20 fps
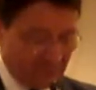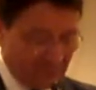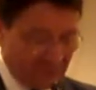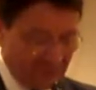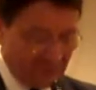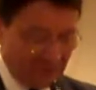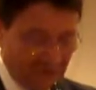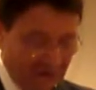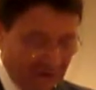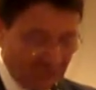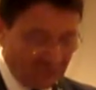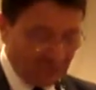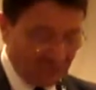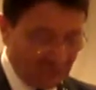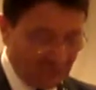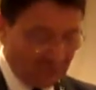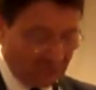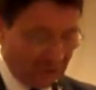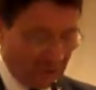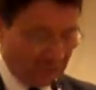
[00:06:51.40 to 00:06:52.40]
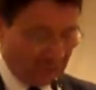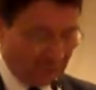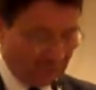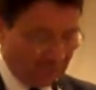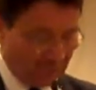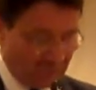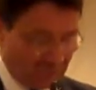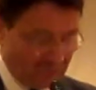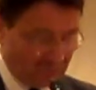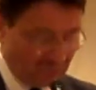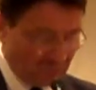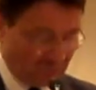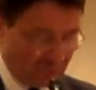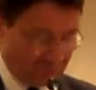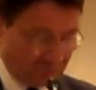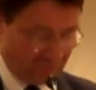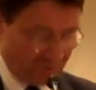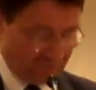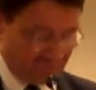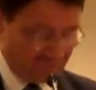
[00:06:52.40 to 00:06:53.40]
appreciation to the opportunity to
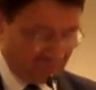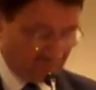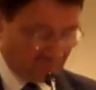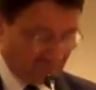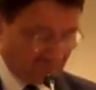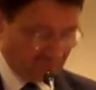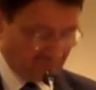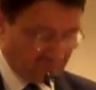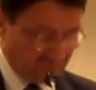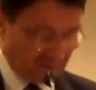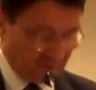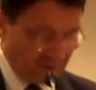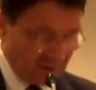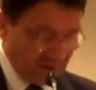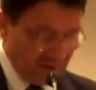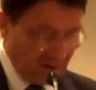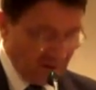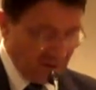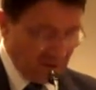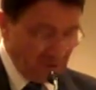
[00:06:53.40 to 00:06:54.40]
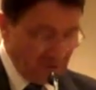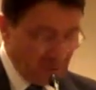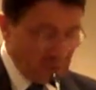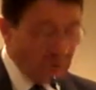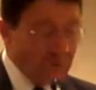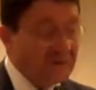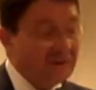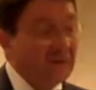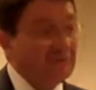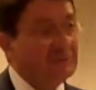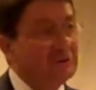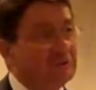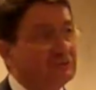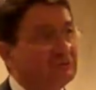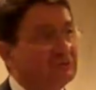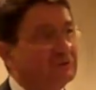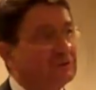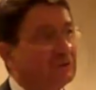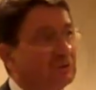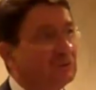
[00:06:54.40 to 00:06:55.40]
address you.
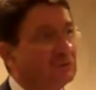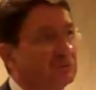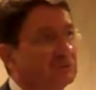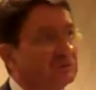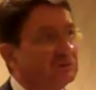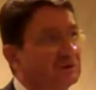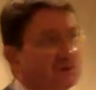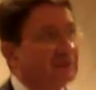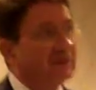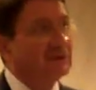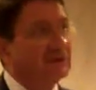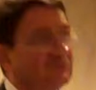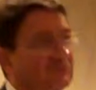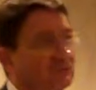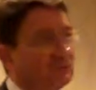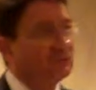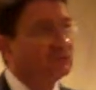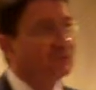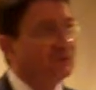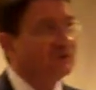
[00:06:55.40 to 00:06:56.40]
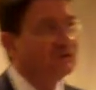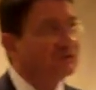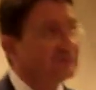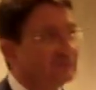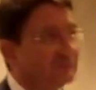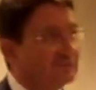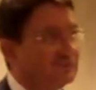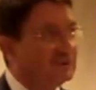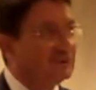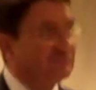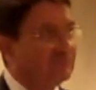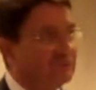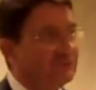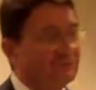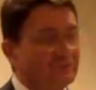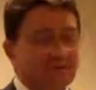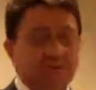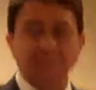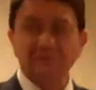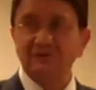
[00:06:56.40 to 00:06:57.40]
UNWTO and George Washington
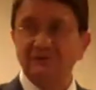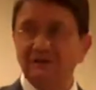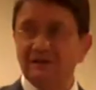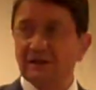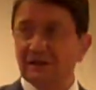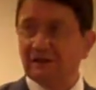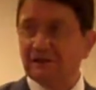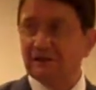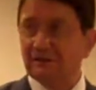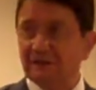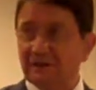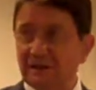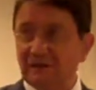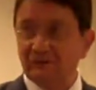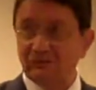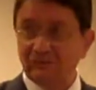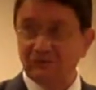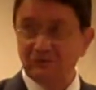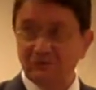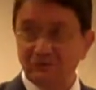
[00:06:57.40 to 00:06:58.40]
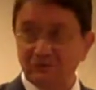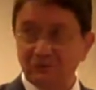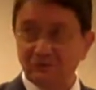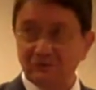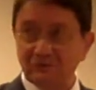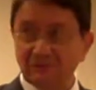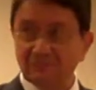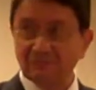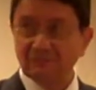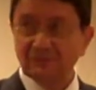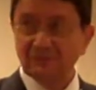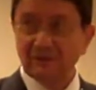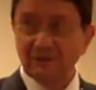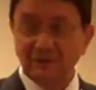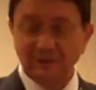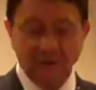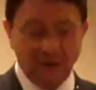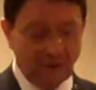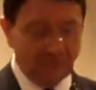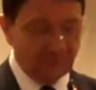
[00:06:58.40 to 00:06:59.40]
University, particularly the Institute
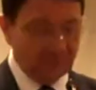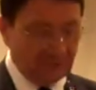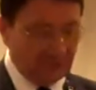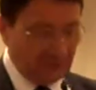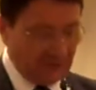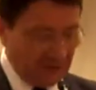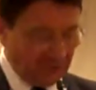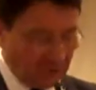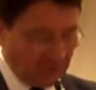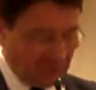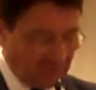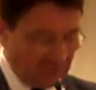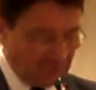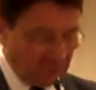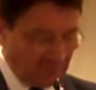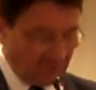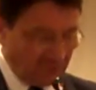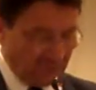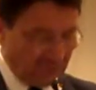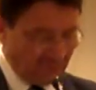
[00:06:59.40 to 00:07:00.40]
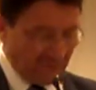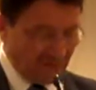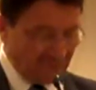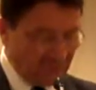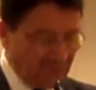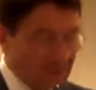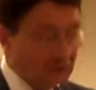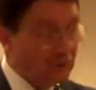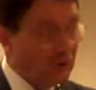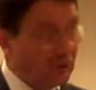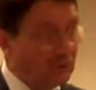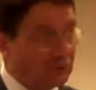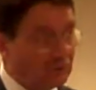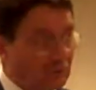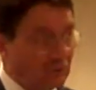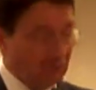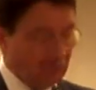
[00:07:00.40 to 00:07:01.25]
of International Tourism, have a long,